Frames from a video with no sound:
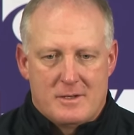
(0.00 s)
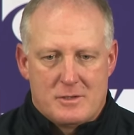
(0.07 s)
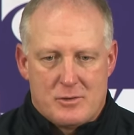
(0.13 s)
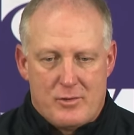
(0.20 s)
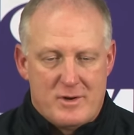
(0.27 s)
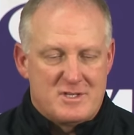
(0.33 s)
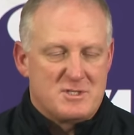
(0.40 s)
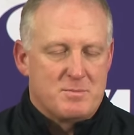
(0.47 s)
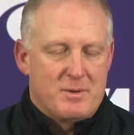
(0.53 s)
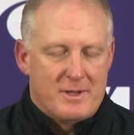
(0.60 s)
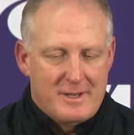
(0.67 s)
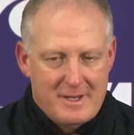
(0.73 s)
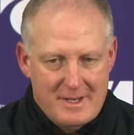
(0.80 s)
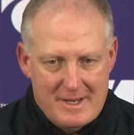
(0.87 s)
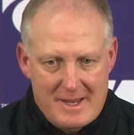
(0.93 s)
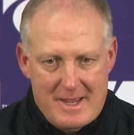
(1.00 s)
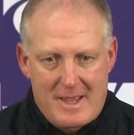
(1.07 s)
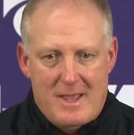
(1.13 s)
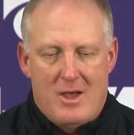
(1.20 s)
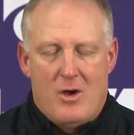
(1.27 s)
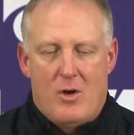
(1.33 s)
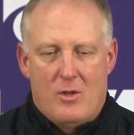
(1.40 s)
crisply
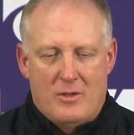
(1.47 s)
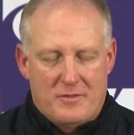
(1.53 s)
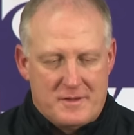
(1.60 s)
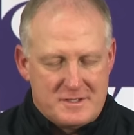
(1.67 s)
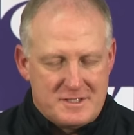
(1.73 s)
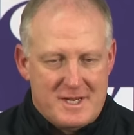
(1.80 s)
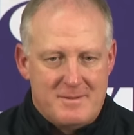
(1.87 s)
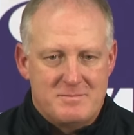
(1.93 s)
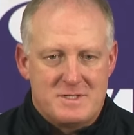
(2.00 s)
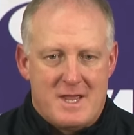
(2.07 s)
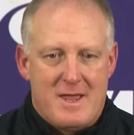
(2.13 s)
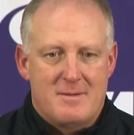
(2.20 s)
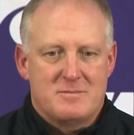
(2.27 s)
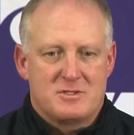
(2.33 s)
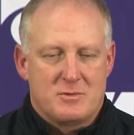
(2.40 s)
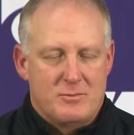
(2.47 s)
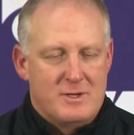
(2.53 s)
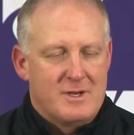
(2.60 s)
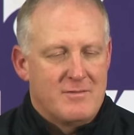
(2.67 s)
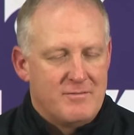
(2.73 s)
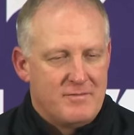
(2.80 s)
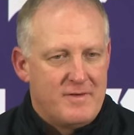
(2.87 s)
all at the same time so we
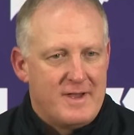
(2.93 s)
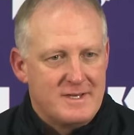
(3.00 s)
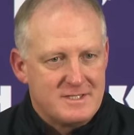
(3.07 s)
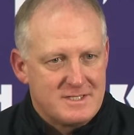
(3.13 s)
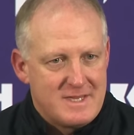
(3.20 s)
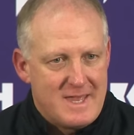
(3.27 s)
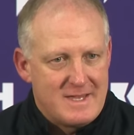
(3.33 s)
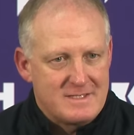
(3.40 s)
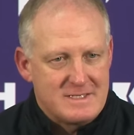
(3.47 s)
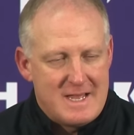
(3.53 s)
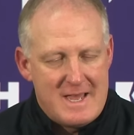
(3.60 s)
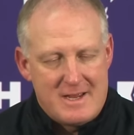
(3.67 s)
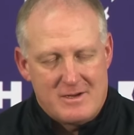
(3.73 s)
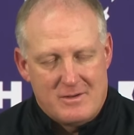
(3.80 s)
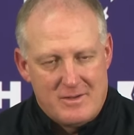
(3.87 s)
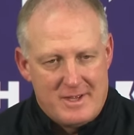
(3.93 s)
can vice that tackle.